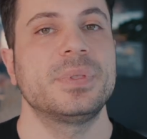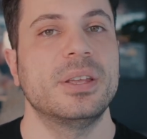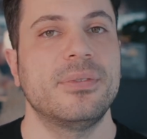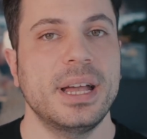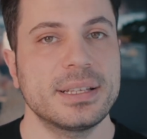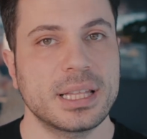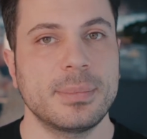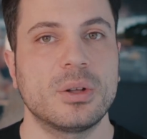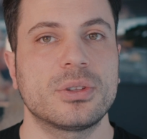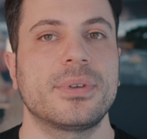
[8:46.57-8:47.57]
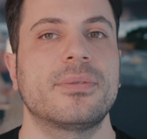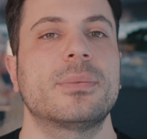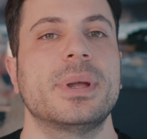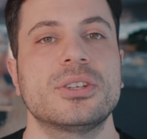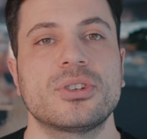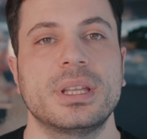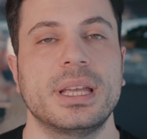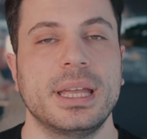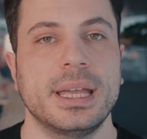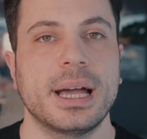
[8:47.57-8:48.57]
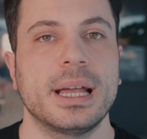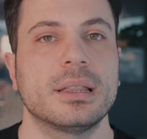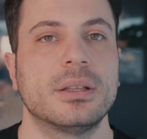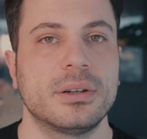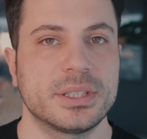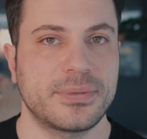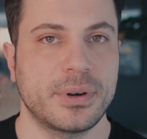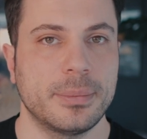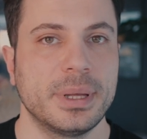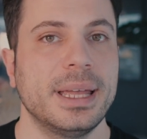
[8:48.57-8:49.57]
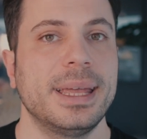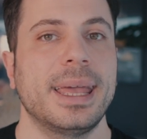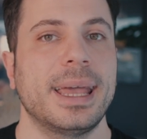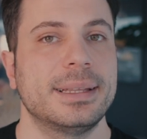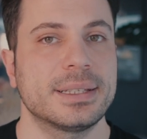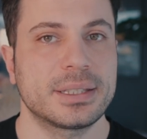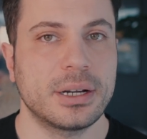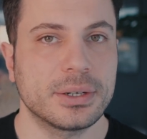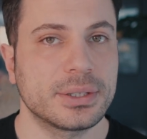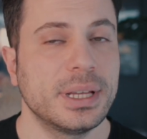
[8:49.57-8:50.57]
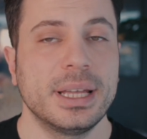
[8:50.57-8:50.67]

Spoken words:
The vast amount of information AI learns from at the start